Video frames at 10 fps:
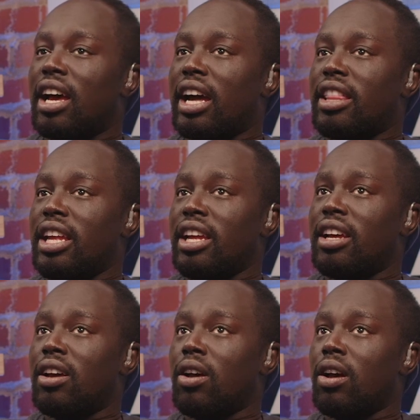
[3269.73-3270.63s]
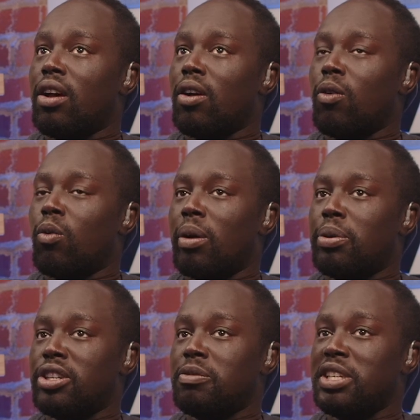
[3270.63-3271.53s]
I think what
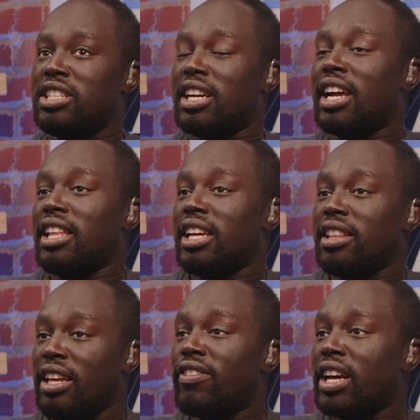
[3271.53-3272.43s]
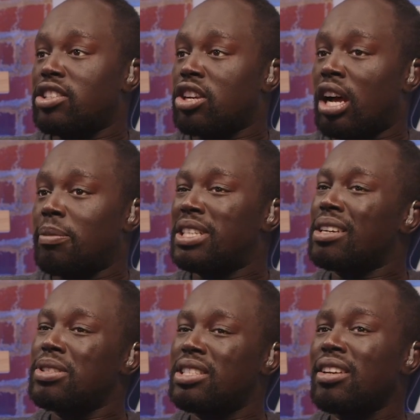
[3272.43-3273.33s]
pushed me to kind of like leave that job, because
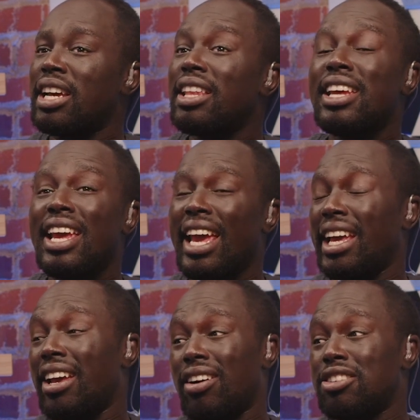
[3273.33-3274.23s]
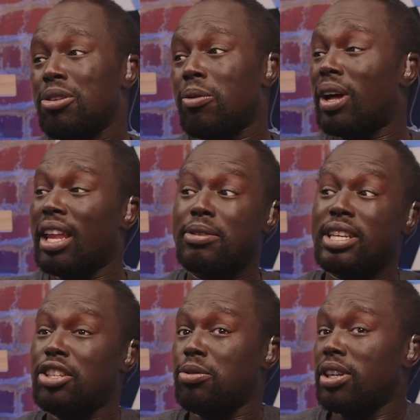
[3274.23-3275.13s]
I was still kind of like hanging on to it while I was
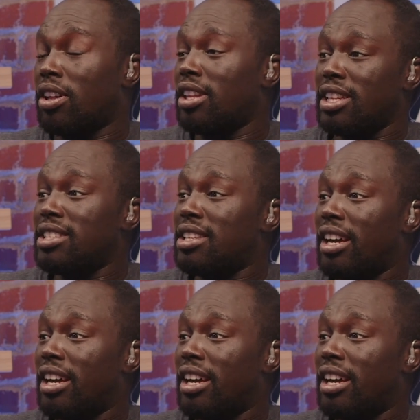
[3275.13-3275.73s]
like doing all of this